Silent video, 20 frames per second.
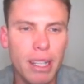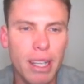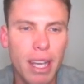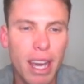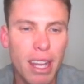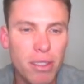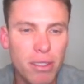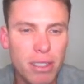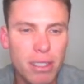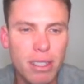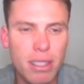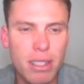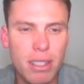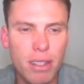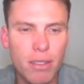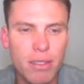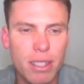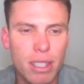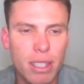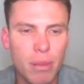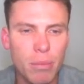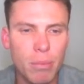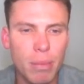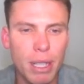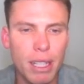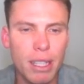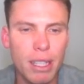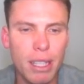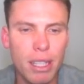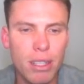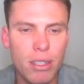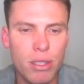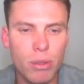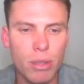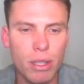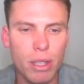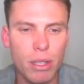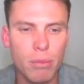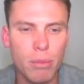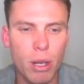Hetherington's obviously a big issue
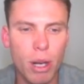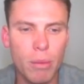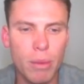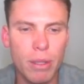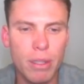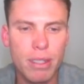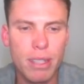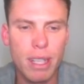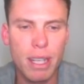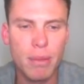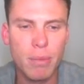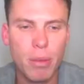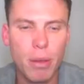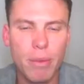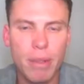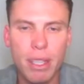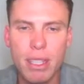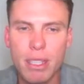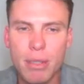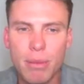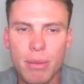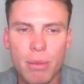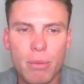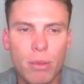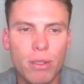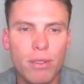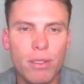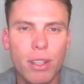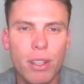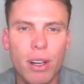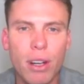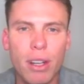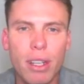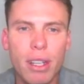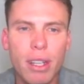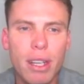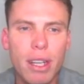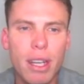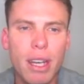at the moment, so he probably needs to be moved on.